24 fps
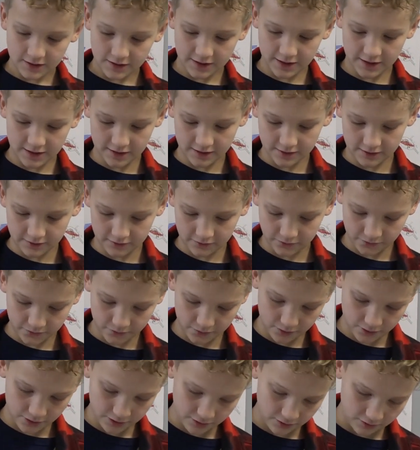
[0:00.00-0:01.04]
And
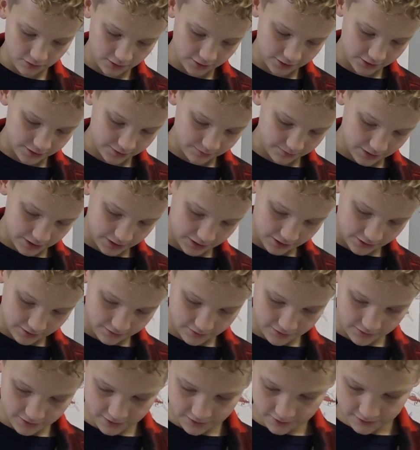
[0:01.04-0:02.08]
for your lunch menu,
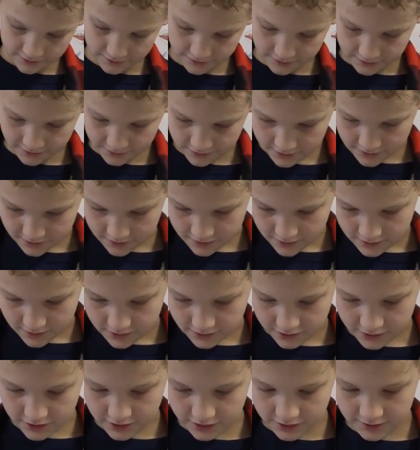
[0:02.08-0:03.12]
there's
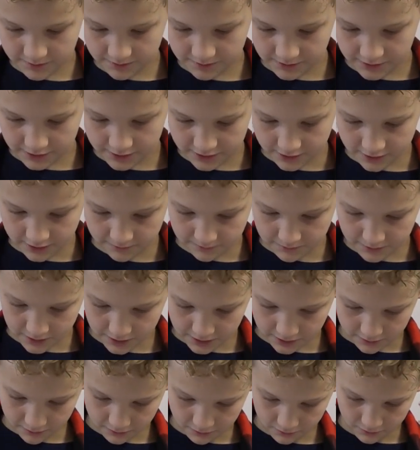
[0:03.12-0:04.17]
cheese pizza,
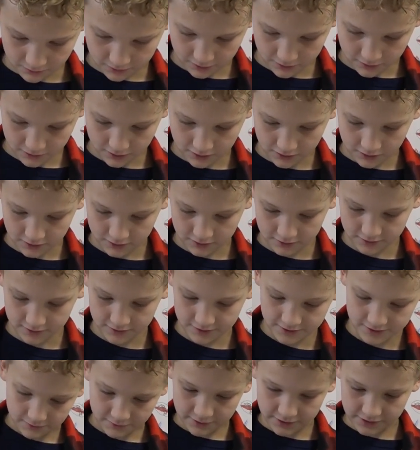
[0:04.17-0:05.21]
mini corn
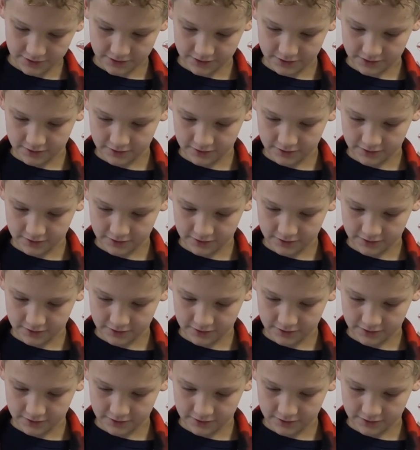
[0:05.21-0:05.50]
dogs with